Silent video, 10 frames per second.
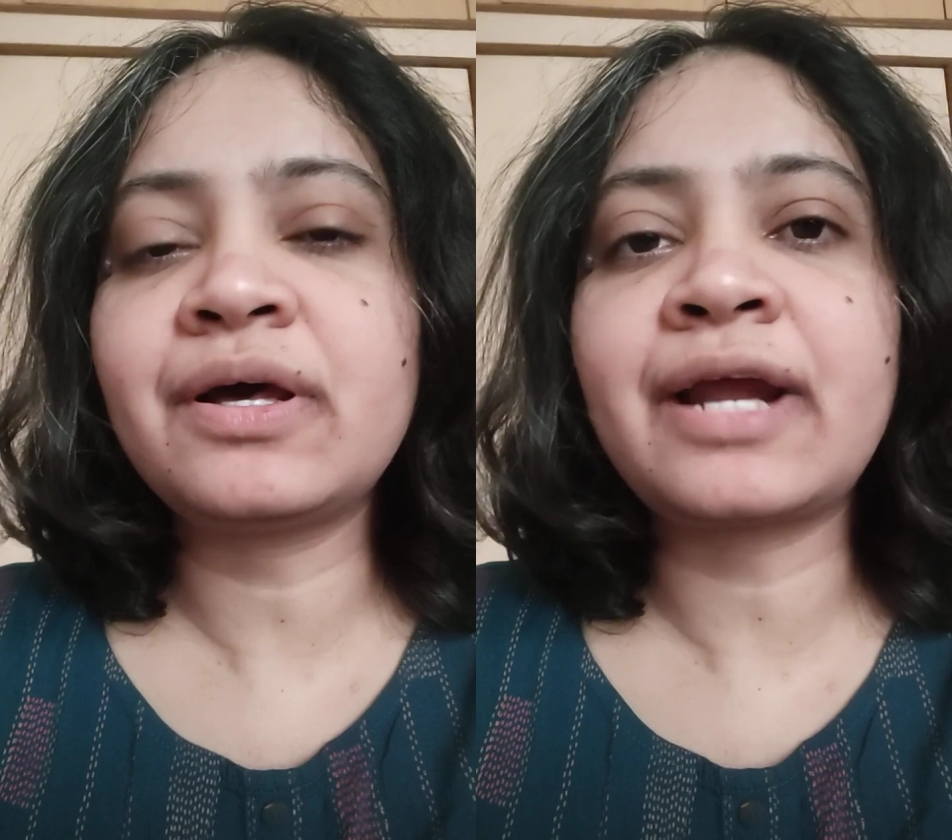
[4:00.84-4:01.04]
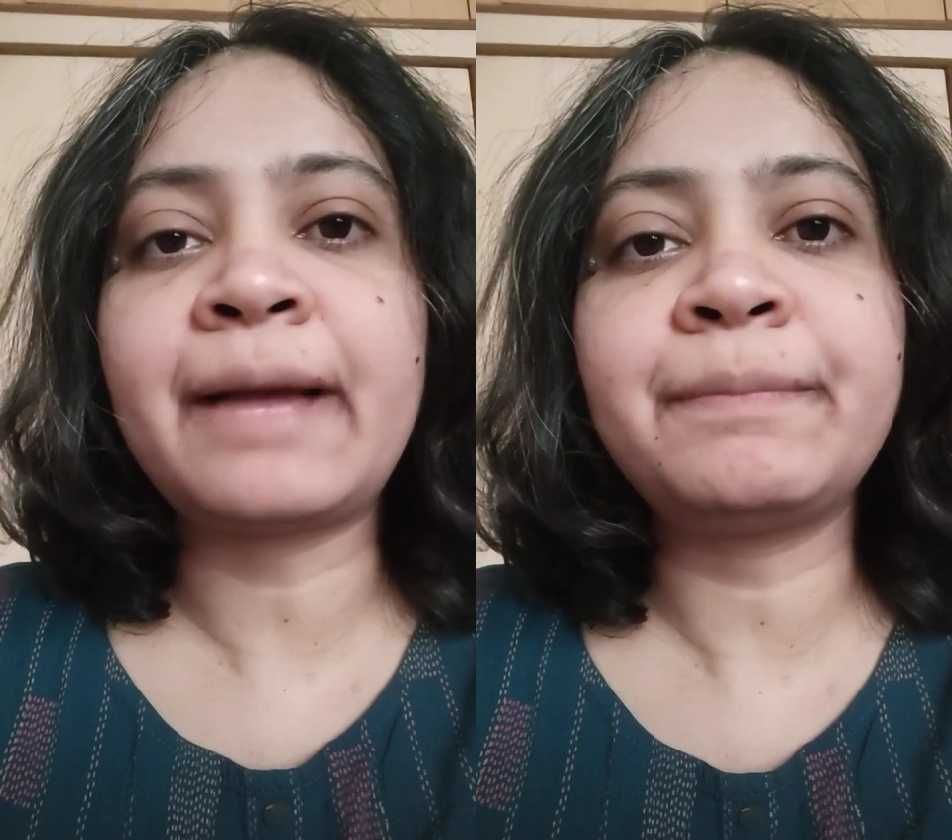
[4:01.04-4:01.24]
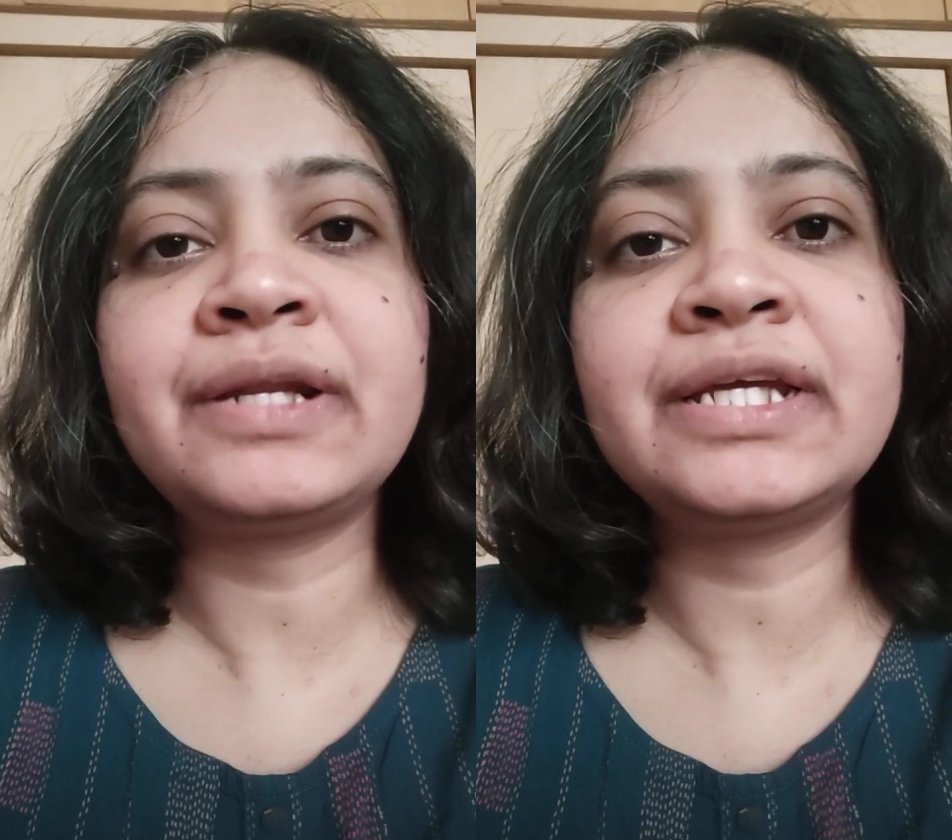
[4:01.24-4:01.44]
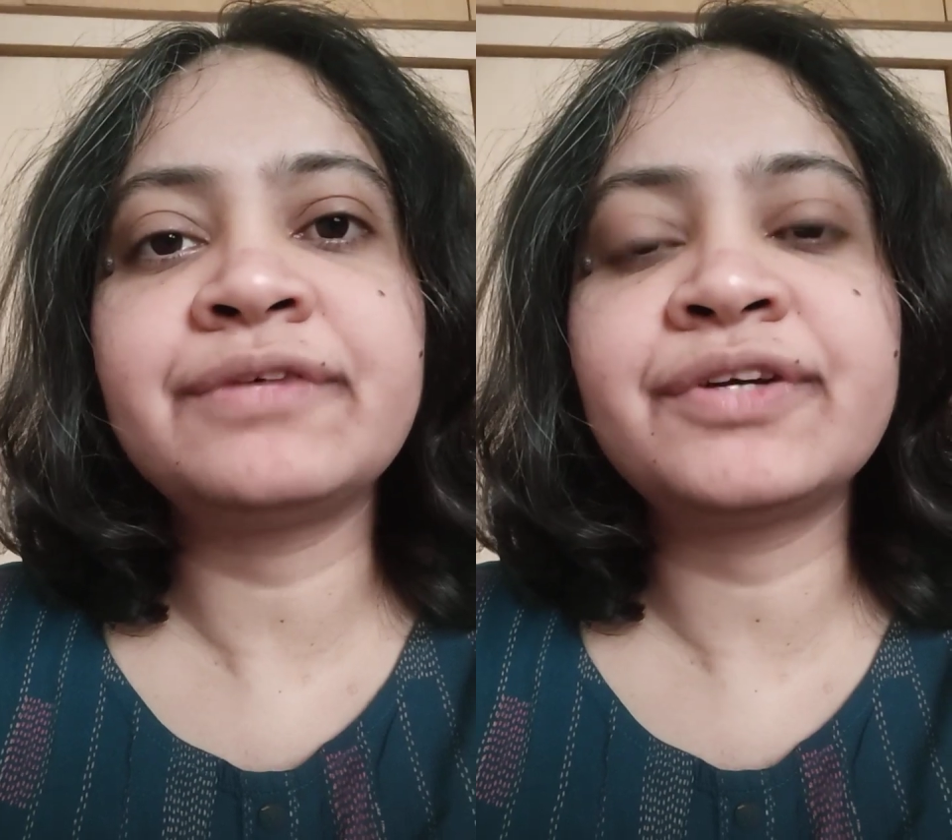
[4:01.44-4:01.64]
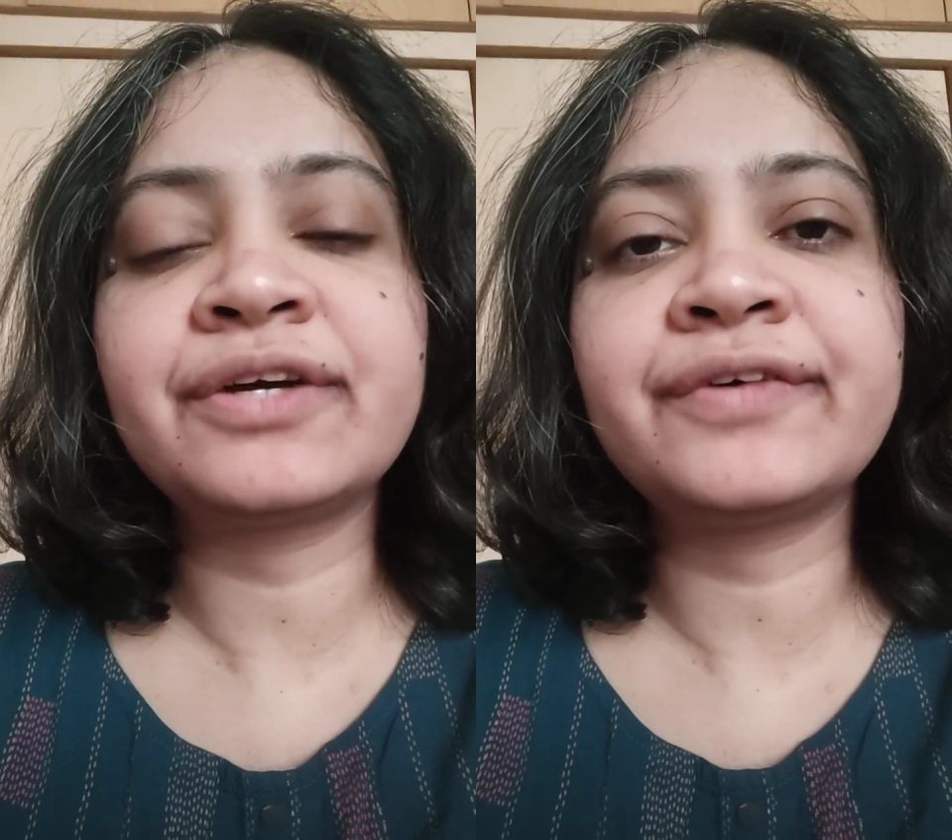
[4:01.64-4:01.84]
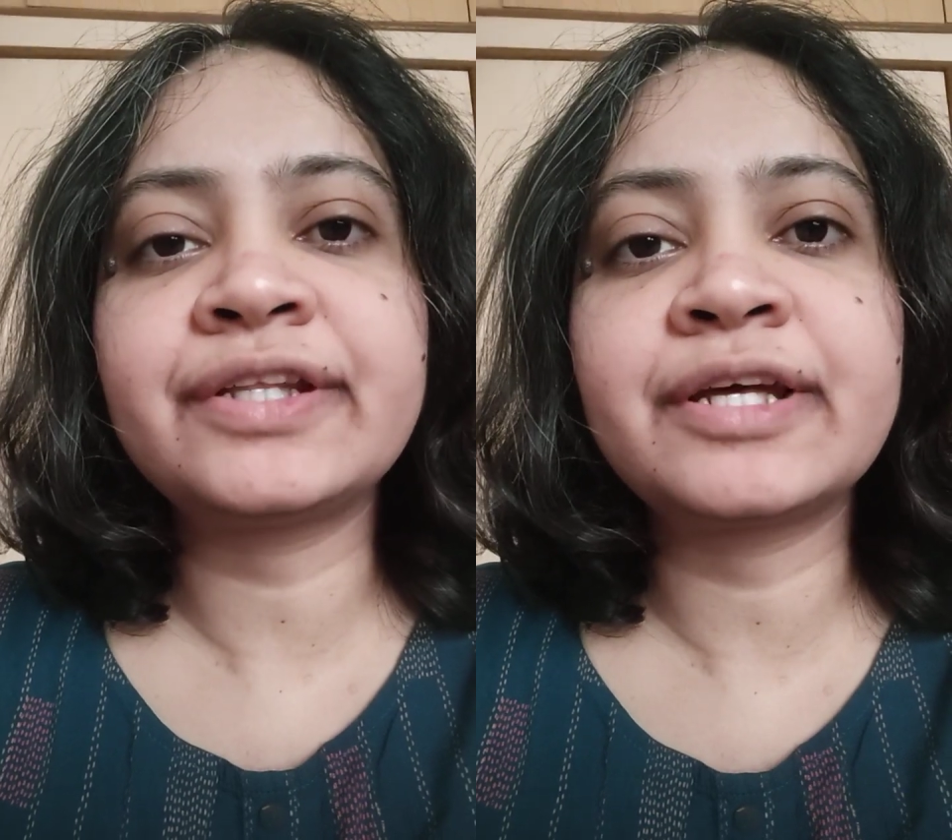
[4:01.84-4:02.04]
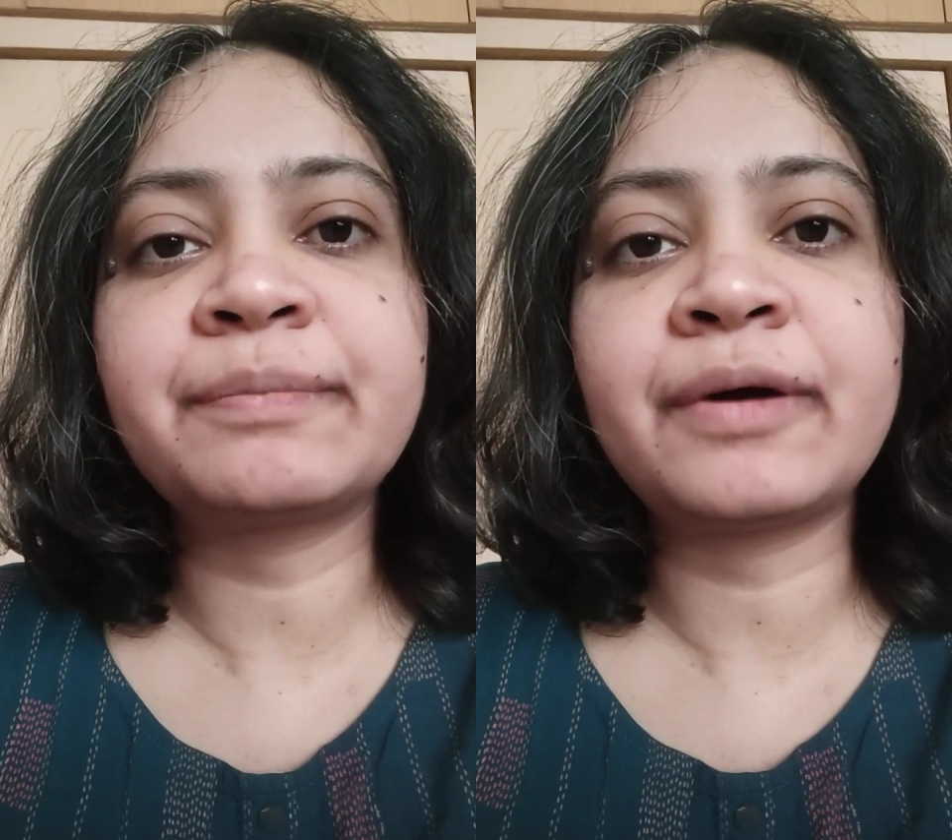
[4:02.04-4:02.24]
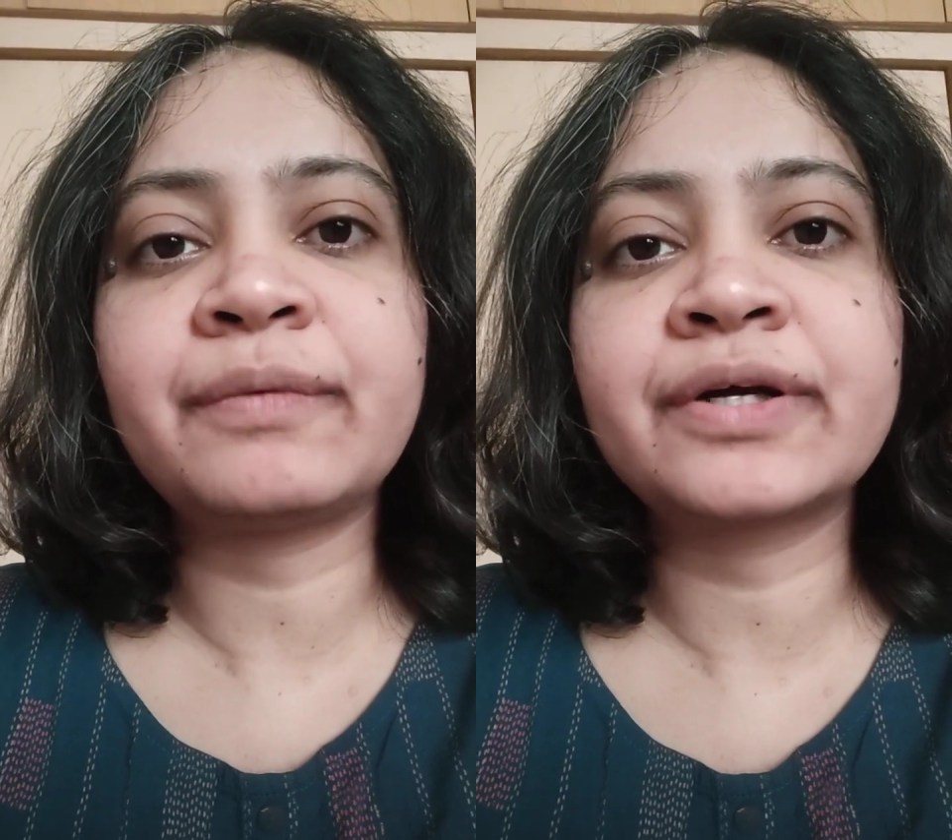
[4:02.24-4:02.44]
are happily giving away their
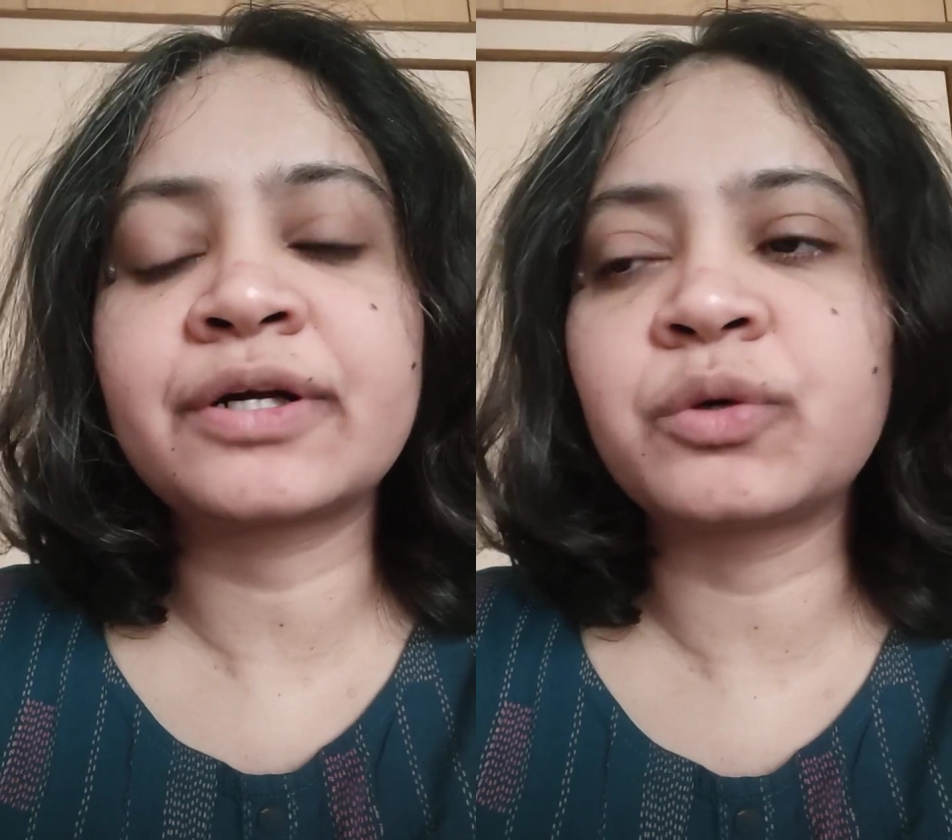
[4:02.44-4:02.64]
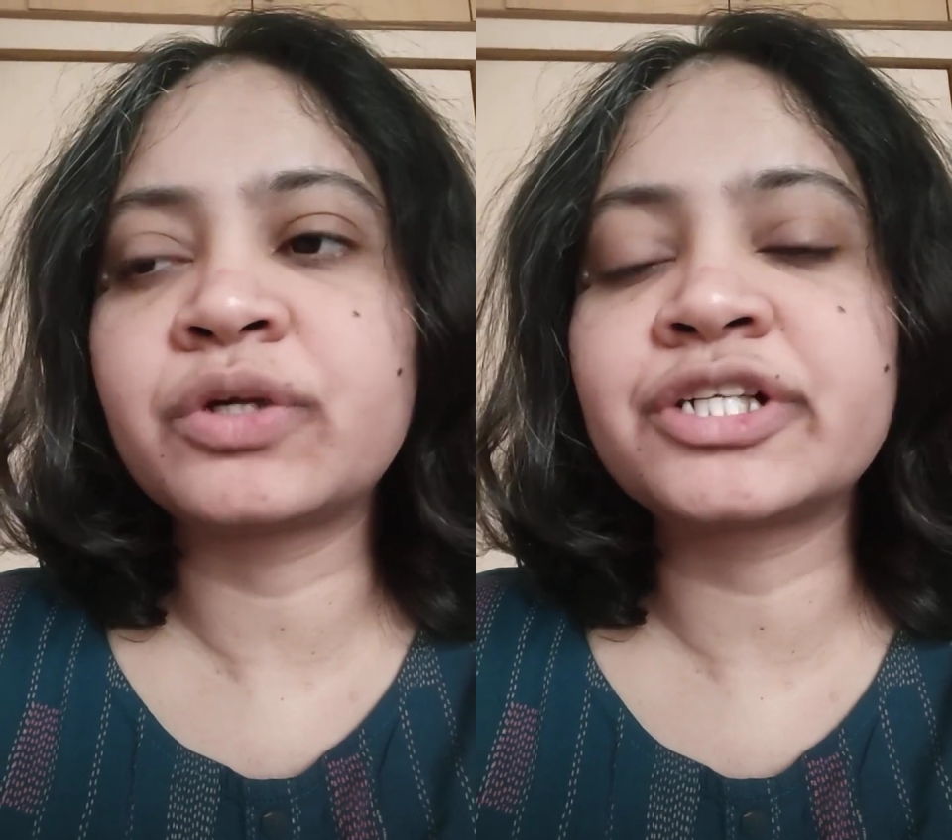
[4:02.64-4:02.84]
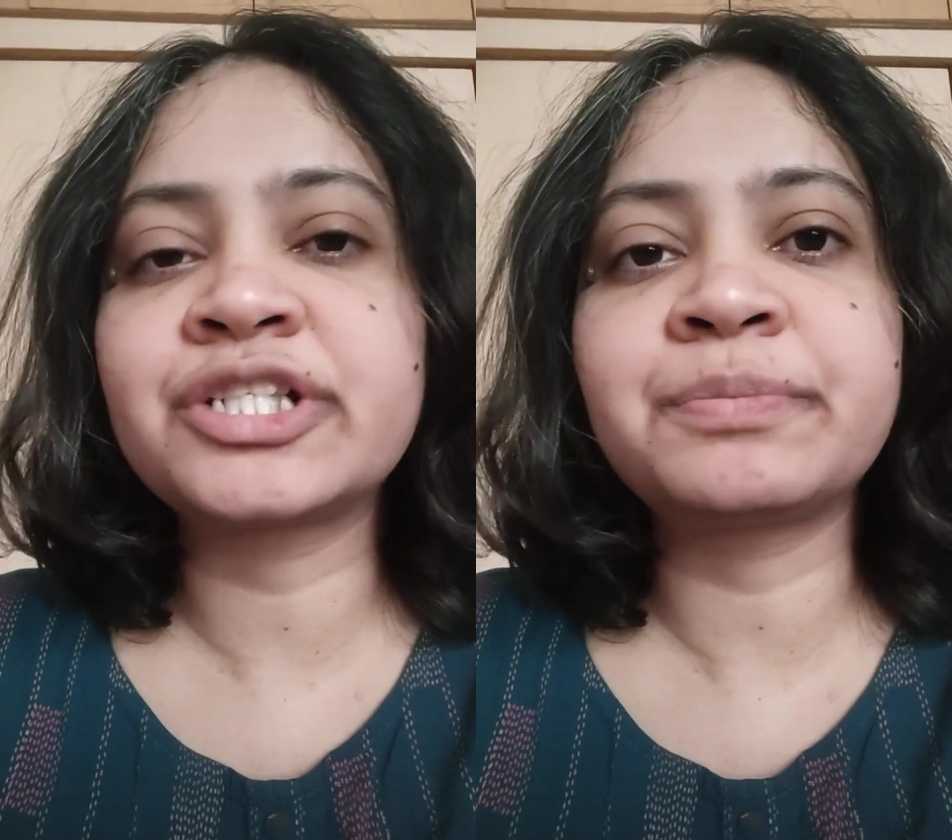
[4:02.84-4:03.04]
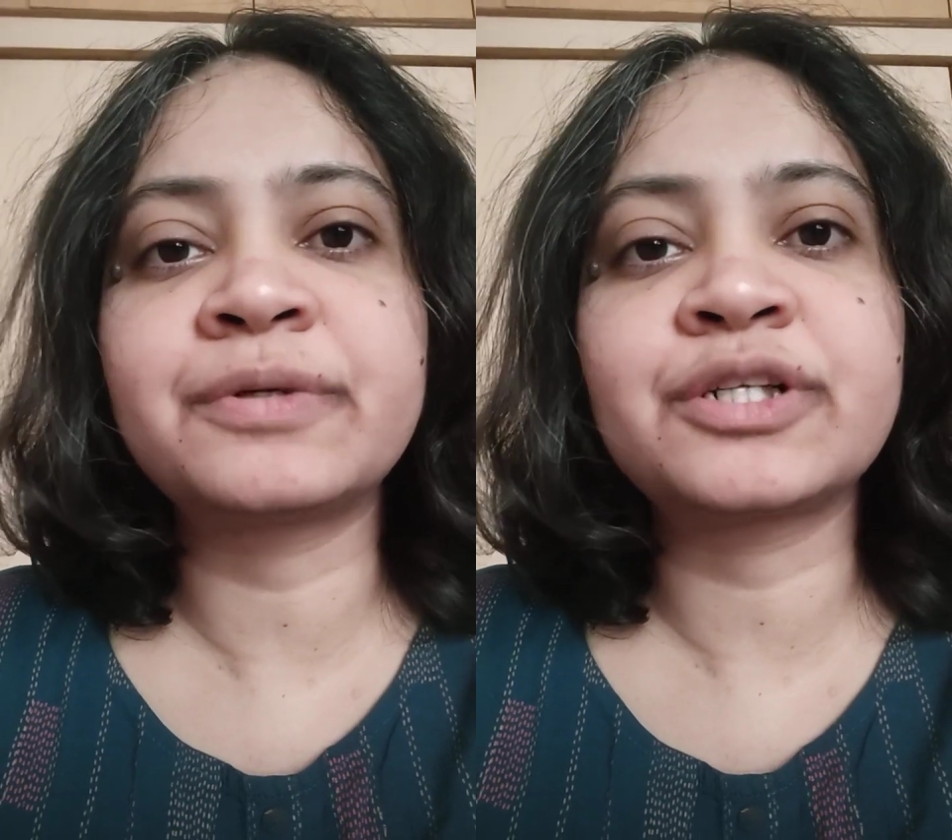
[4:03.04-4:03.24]
power and ownership